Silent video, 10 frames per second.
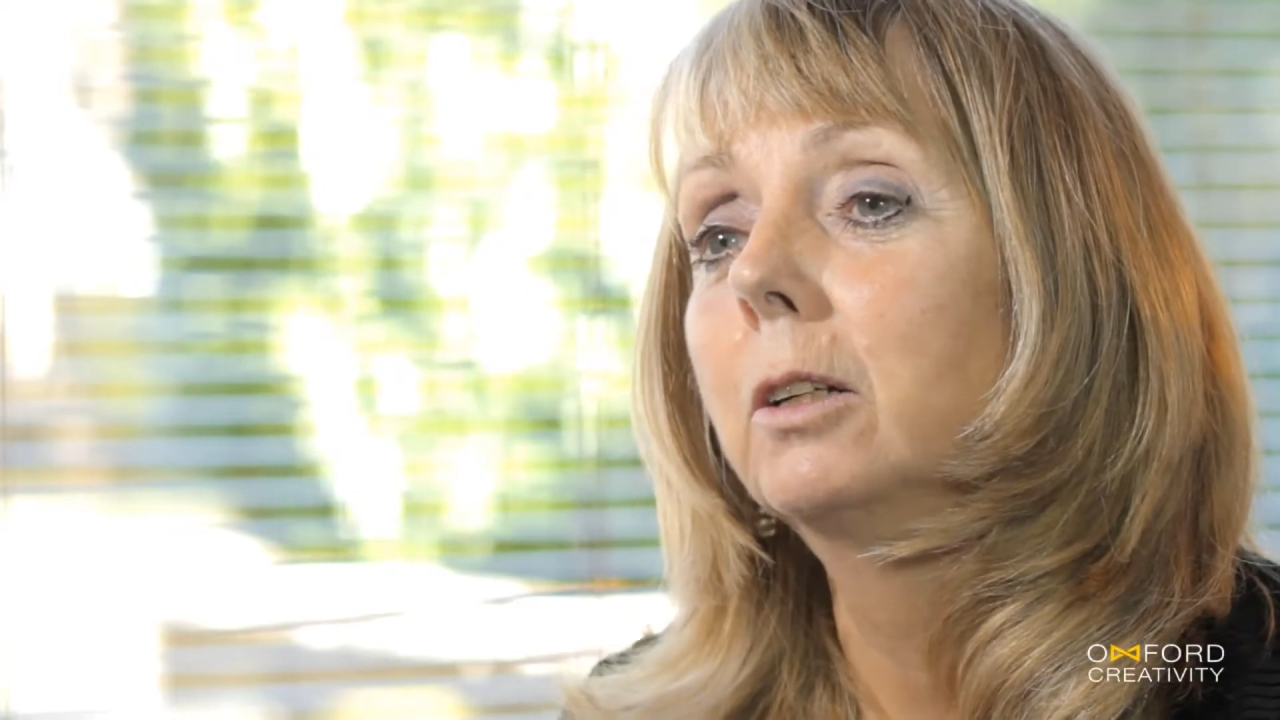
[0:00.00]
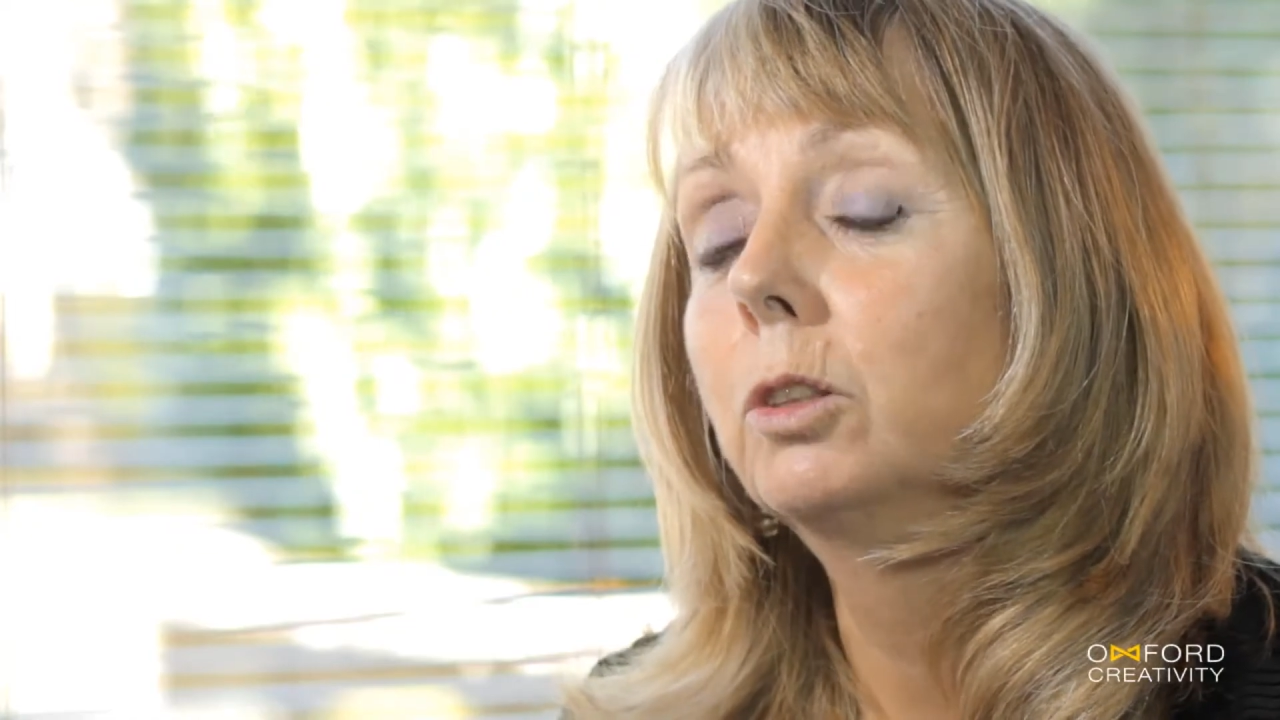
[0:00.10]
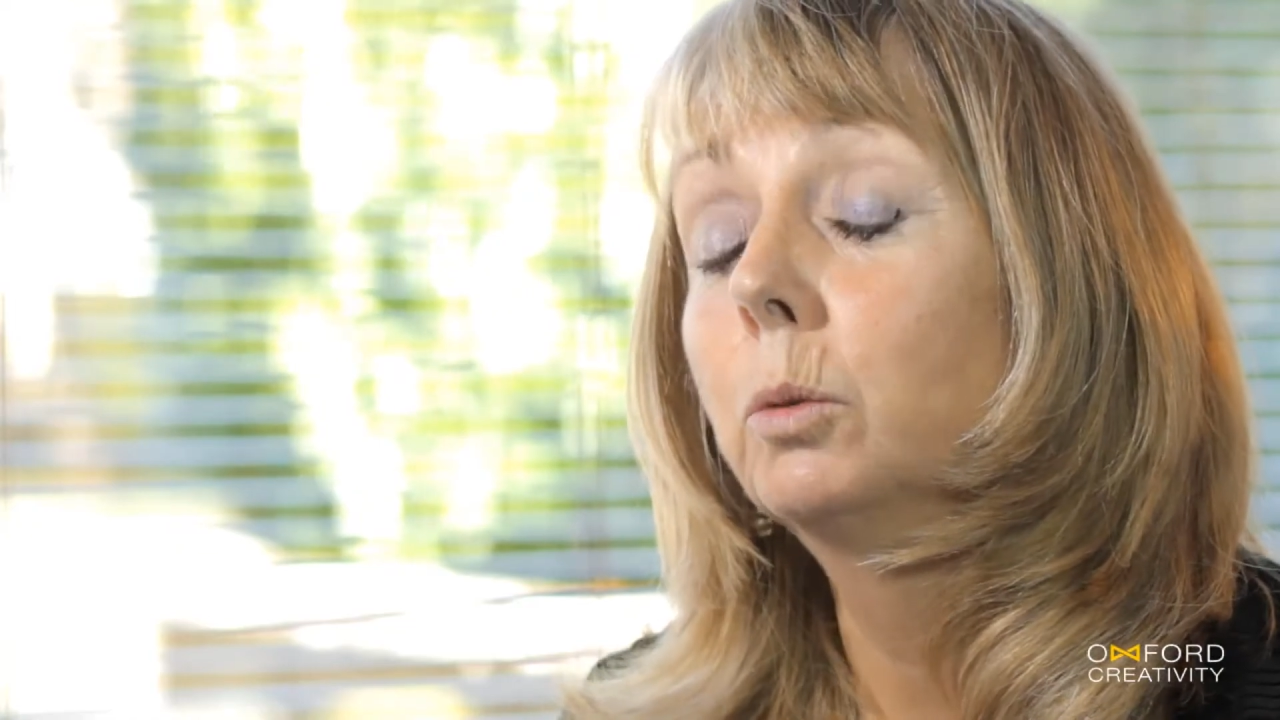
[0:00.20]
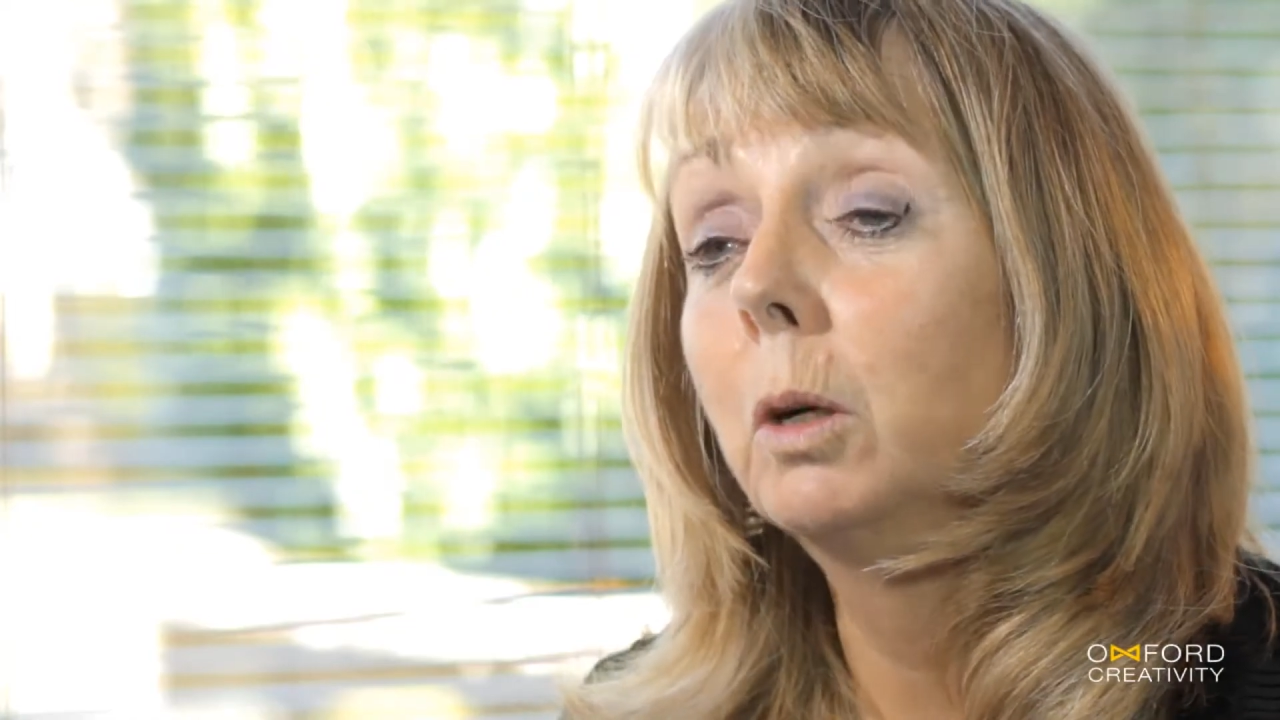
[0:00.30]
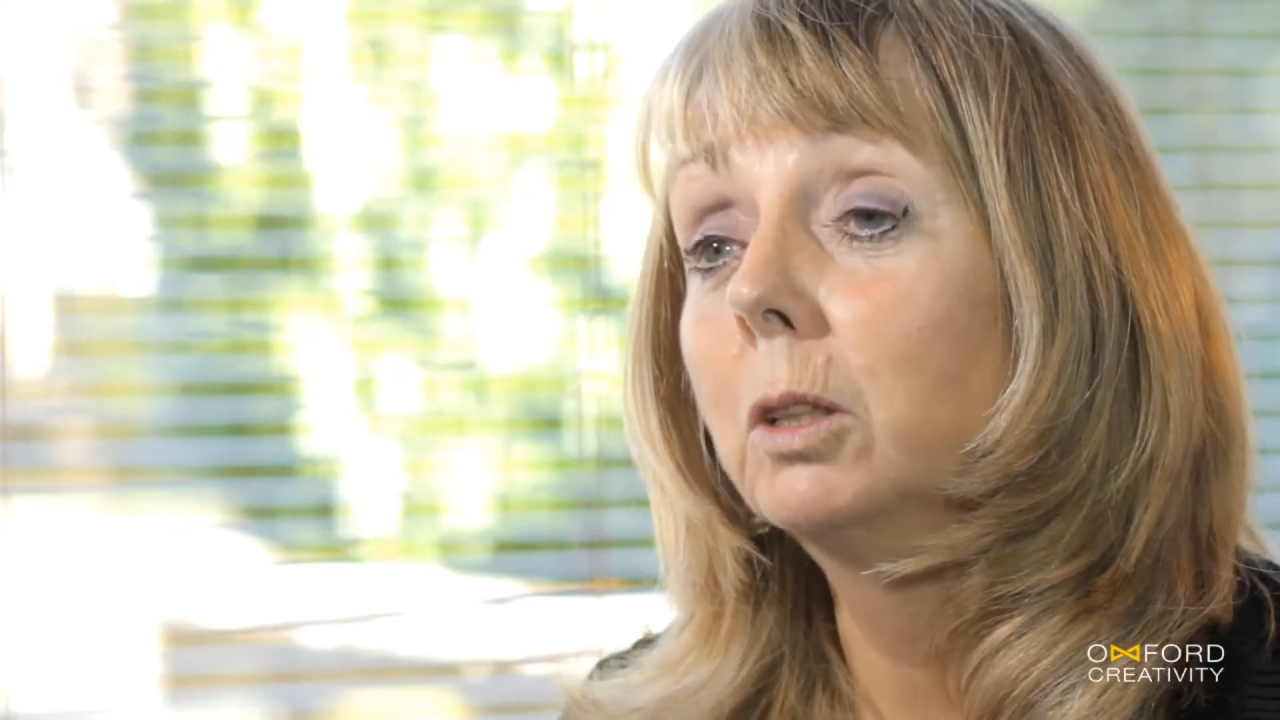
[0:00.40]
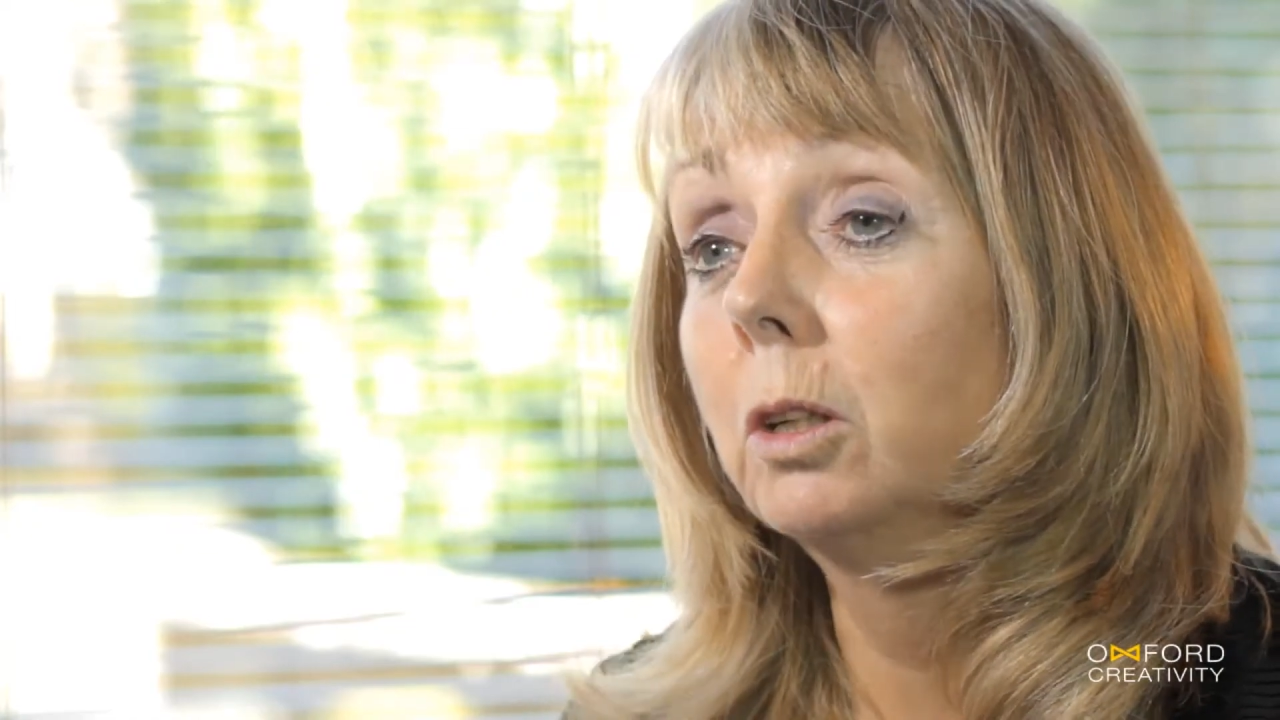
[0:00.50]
to one